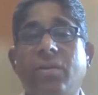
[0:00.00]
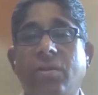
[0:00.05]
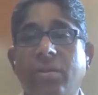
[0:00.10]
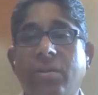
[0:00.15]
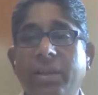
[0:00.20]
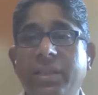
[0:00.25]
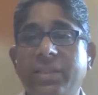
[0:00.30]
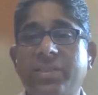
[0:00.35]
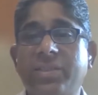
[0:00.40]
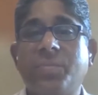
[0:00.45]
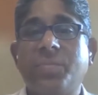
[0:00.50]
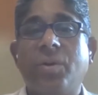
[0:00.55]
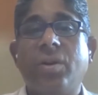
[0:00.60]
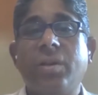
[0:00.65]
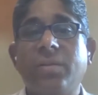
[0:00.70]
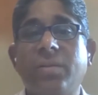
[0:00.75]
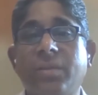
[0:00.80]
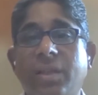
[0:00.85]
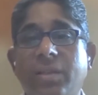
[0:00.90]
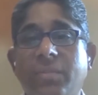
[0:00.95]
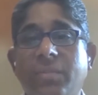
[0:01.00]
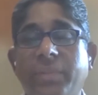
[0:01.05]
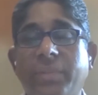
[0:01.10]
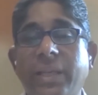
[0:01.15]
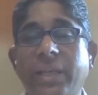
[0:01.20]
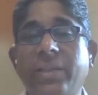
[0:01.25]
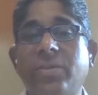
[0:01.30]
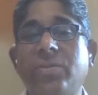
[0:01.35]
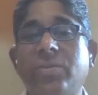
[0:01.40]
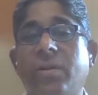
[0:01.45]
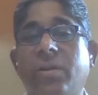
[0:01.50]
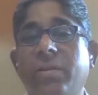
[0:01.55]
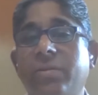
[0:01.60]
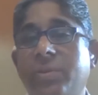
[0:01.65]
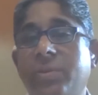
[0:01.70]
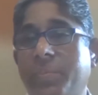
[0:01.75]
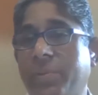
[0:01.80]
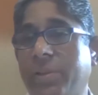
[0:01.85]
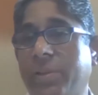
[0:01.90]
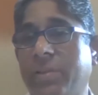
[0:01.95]
these small micro
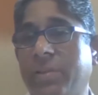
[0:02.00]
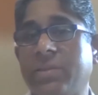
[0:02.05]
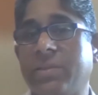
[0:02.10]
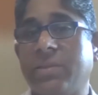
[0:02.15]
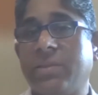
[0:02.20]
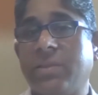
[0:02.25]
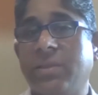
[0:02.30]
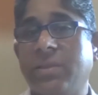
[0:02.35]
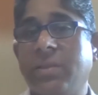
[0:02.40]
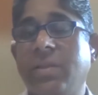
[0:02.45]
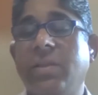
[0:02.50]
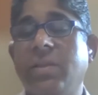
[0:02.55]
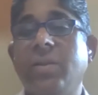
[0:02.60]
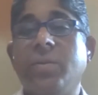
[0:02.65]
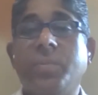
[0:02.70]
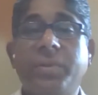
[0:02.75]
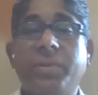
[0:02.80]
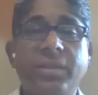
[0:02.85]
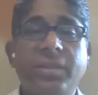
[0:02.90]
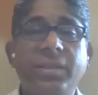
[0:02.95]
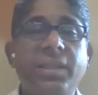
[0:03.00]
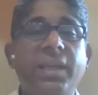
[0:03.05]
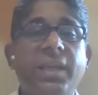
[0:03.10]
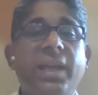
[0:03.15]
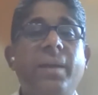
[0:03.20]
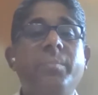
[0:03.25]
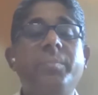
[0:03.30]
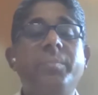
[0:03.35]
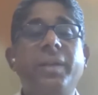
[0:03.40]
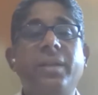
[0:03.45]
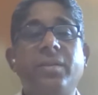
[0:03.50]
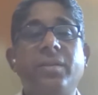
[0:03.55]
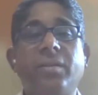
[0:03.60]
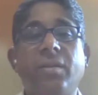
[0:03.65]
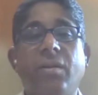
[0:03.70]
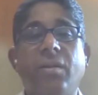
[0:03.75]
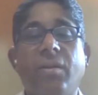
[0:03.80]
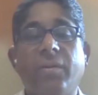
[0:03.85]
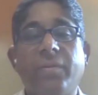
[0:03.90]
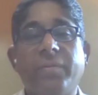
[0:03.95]
entrepreneurs within the ambit
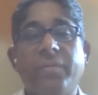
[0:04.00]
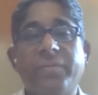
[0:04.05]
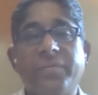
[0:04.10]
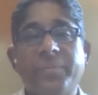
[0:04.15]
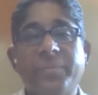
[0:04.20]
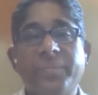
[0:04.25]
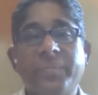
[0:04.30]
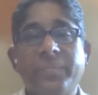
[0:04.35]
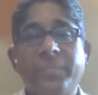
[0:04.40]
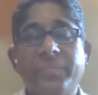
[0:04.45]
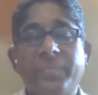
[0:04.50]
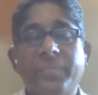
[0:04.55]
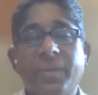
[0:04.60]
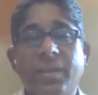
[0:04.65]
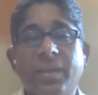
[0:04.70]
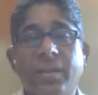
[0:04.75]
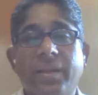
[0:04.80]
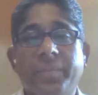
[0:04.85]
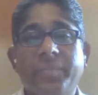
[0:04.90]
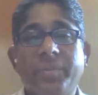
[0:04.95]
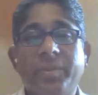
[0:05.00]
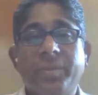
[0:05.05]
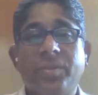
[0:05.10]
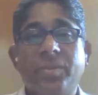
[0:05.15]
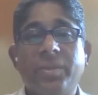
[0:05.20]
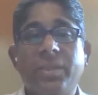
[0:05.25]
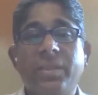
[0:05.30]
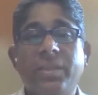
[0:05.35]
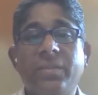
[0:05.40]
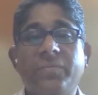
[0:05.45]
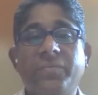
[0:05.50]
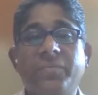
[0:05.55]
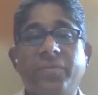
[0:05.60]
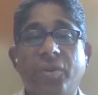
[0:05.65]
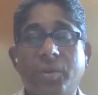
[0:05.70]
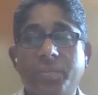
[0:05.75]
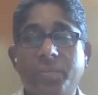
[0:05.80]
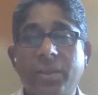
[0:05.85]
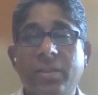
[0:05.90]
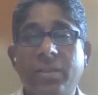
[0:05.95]
of the
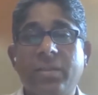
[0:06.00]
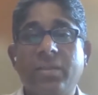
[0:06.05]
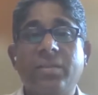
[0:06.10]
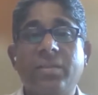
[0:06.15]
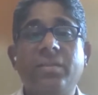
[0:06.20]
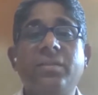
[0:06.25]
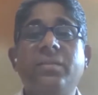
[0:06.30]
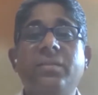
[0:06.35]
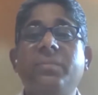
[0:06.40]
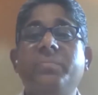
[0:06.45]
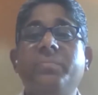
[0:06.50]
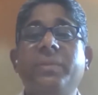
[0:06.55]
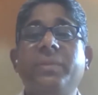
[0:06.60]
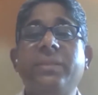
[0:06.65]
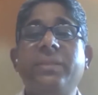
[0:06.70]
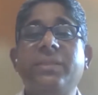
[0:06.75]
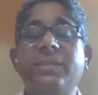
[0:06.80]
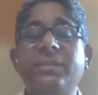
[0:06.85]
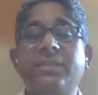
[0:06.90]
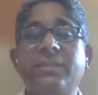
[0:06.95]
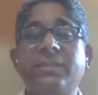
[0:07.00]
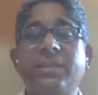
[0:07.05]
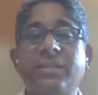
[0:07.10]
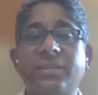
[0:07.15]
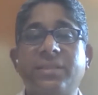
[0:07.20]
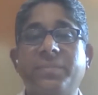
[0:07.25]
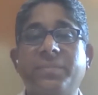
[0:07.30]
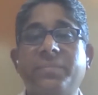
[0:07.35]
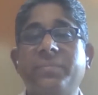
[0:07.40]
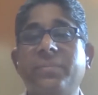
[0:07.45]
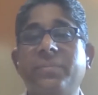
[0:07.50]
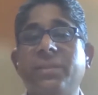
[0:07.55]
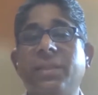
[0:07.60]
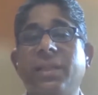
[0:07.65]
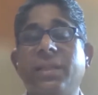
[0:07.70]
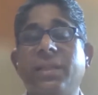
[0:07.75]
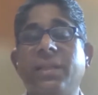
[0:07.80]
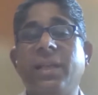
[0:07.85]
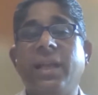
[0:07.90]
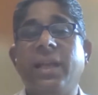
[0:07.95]
formal business system
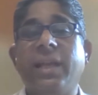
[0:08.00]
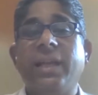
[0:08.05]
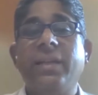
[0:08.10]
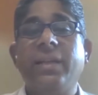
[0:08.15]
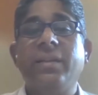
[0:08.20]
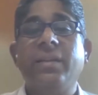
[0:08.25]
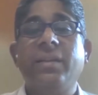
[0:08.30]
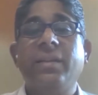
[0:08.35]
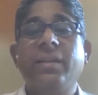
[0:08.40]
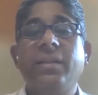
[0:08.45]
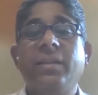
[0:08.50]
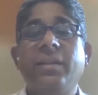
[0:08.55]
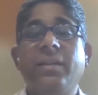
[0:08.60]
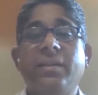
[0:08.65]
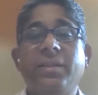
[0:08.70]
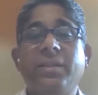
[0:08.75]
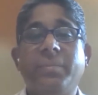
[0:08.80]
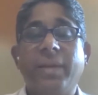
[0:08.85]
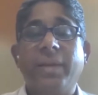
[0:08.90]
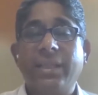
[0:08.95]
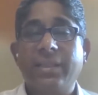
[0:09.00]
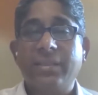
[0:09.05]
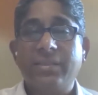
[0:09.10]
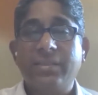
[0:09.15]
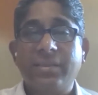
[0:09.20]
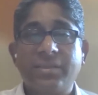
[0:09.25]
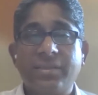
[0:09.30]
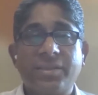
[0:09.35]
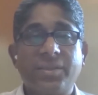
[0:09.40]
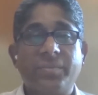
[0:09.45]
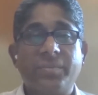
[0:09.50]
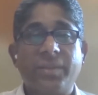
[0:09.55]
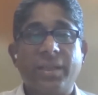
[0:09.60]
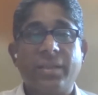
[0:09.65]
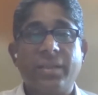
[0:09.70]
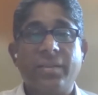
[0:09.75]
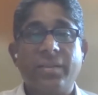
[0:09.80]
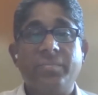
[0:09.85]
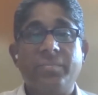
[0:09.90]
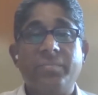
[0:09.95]
and the banking system
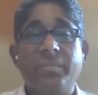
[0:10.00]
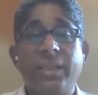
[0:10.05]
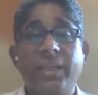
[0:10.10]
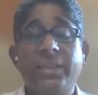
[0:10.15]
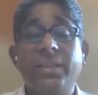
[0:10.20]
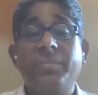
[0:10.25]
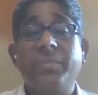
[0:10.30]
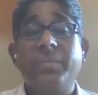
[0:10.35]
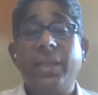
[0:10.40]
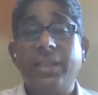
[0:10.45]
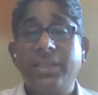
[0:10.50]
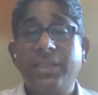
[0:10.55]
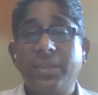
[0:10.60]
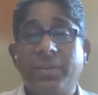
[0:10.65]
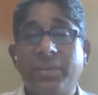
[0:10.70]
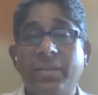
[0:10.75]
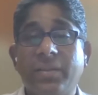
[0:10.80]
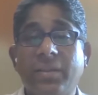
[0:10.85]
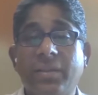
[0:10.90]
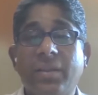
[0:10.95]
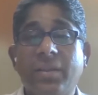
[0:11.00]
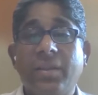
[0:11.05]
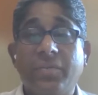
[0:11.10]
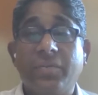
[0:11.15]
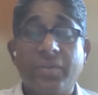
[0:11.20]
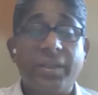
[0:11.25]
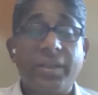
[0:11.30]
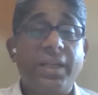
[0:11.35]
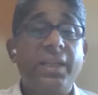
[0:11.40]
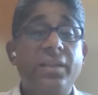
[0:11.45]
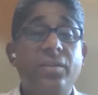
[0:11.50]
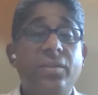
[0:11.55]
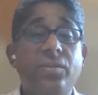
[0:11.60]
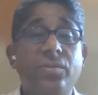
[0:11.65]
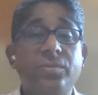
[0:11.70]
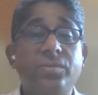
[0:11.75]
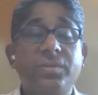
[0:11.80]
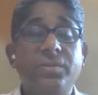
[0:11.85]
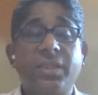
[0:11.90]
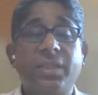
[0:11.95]
and make them eligible for getting
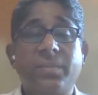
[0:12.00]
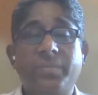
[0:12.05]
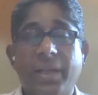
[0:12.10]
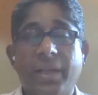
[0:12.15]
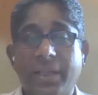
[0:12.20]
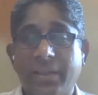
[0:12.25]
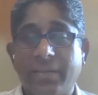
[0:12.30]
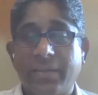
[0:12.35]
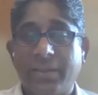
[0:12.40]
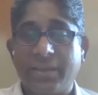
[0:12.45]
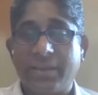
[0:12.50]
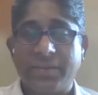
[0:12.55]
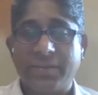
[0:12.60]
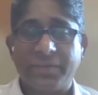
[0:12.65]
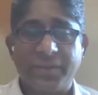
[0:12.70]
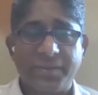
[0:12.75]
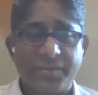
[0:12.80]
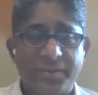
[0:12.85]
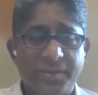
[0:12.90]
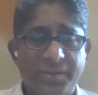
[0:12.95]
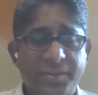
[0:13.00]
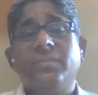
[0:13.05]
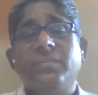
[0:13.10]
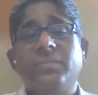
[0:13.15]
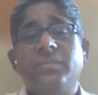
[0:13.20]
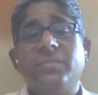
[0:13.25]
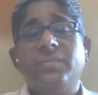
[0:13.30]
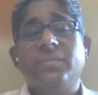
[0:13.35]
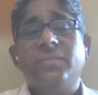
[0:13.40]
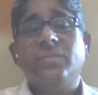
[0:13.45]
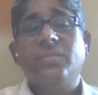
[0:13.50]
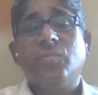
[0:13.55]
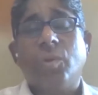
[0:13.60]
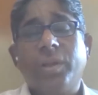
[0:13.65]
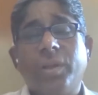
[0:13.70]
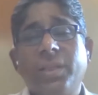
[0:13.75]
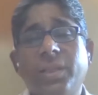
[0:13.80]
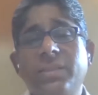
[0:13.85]
loans at market rates of interest. What is a